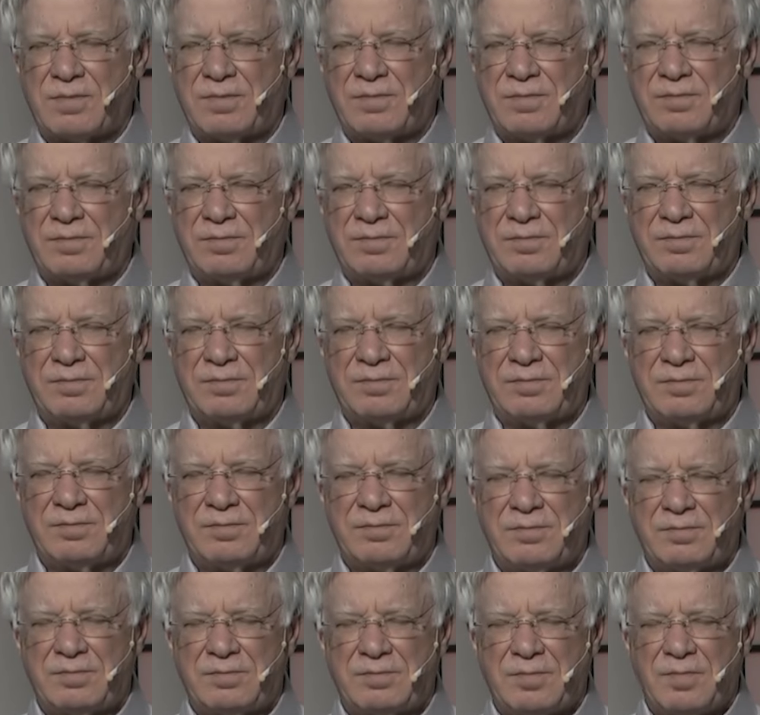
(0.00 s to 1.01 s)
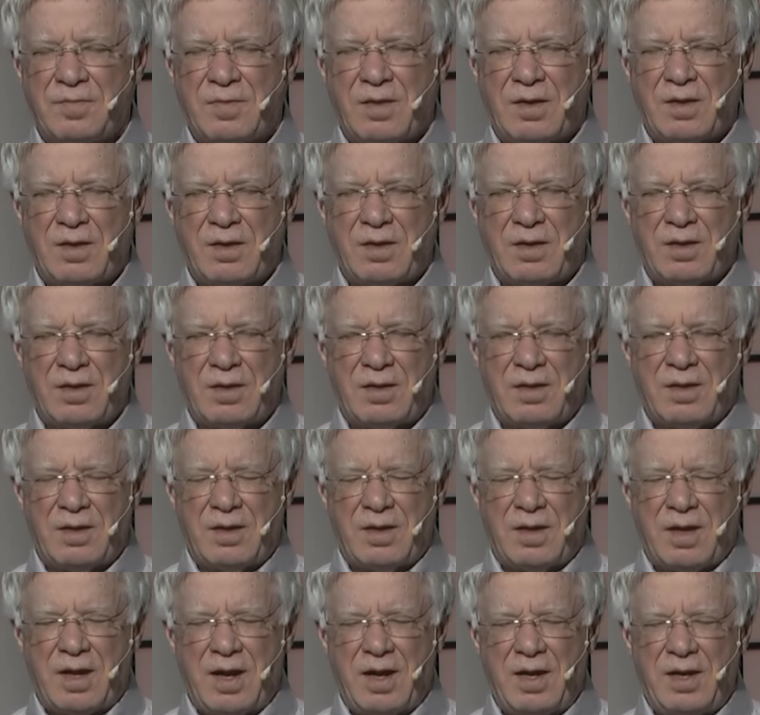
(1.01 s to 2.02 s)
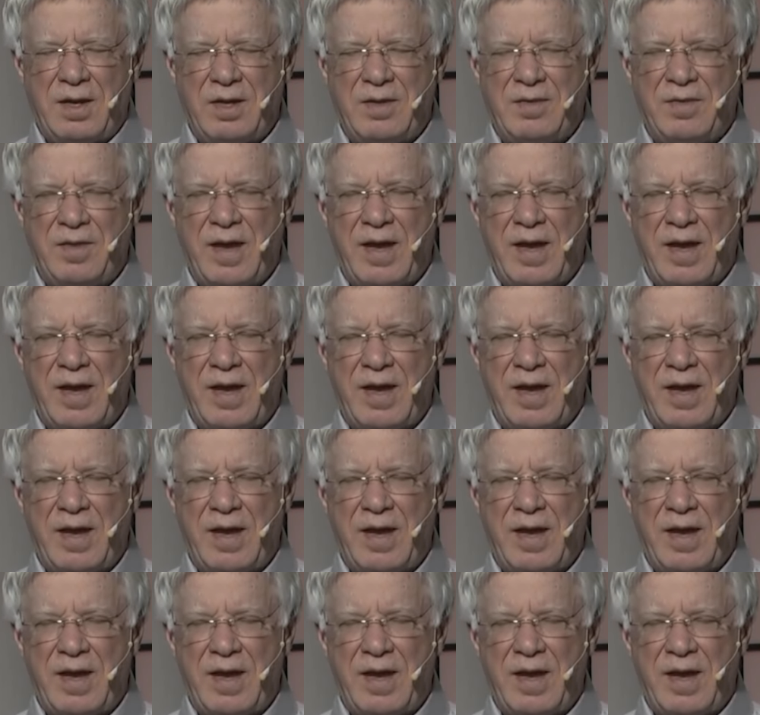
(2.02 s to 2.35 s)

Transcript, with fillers: And in